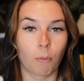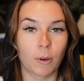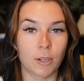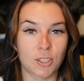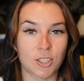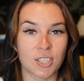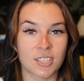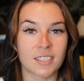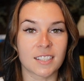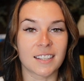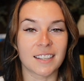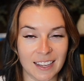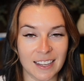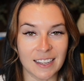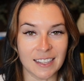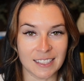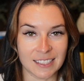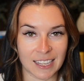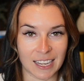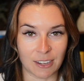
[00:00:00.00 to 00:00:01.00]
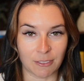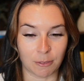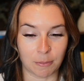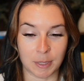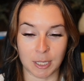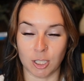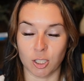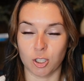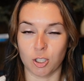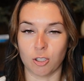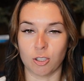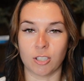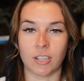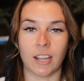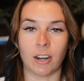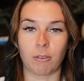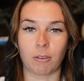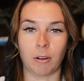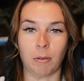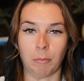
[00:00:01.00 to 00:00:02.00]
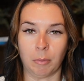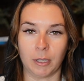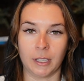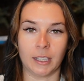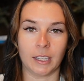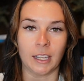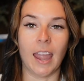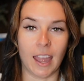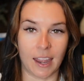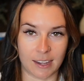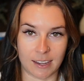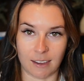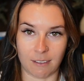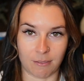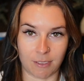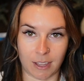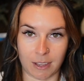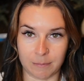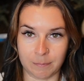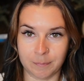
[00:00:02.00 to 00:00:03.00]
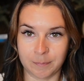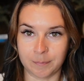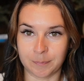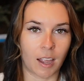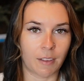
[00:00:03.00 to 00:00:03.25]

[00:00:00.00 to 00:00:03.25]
which is insane for me because usually I don't complete any of them.